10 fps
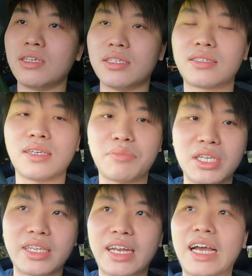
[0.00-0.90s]
it's
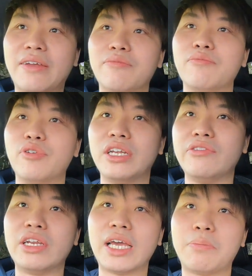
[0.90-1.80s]
something that I'm
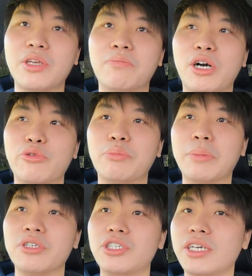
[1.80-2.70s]
really happy about with
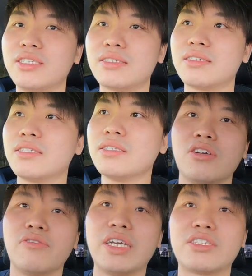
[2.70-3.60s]
my purchase.
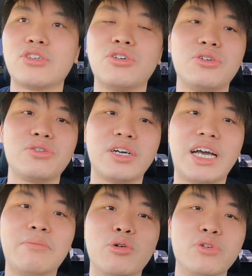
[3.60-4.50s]
Alright, so
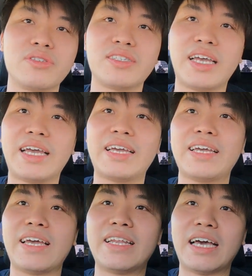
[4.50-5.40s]
I'm almost
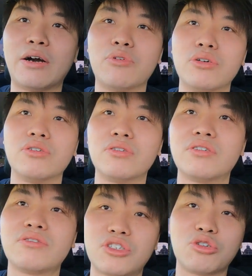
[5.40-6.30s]
there and I
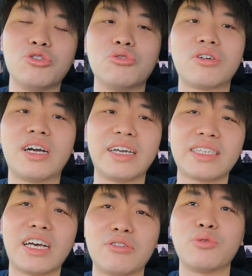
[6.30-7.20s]
will show you
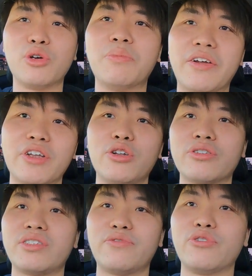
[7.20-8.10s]
guys how the wheel bearing
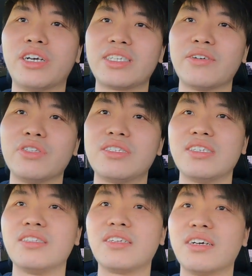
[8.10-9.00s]
looks if you guys haven't
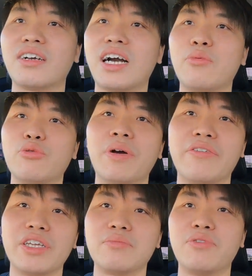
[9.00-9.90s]
seen a car wheel
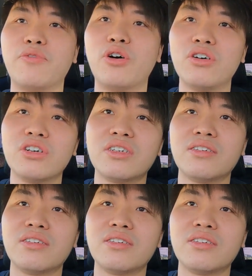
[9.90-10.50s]
bearing before,